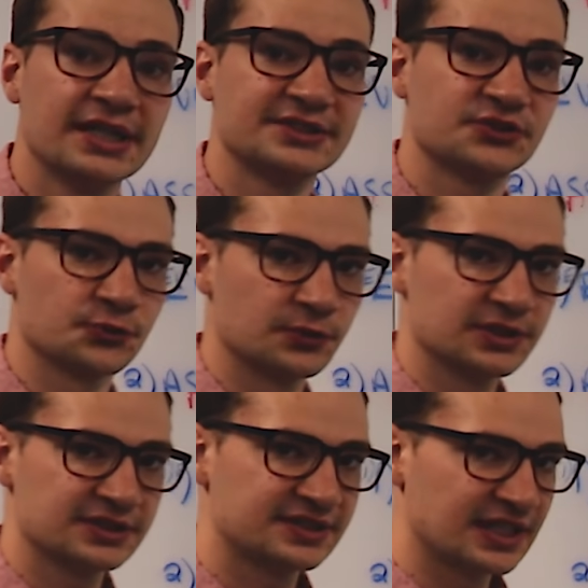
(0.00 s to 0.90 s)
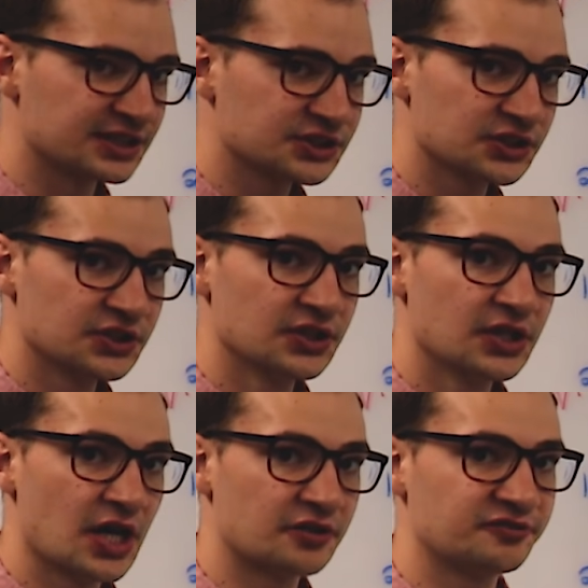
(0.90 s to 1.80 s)
is the realization
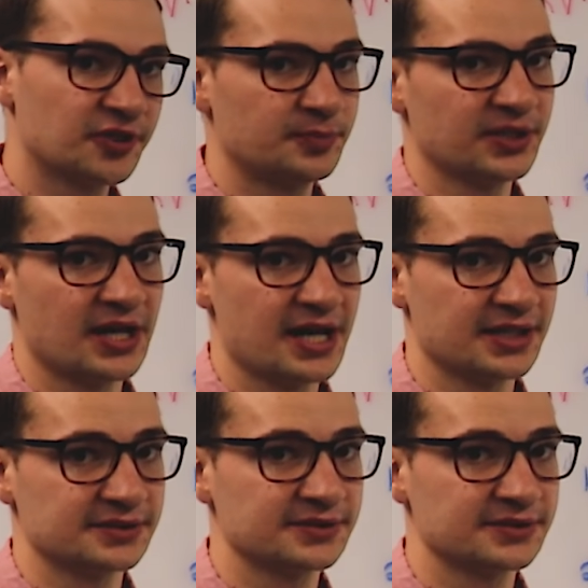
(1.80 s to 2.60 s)
of flipping a heads.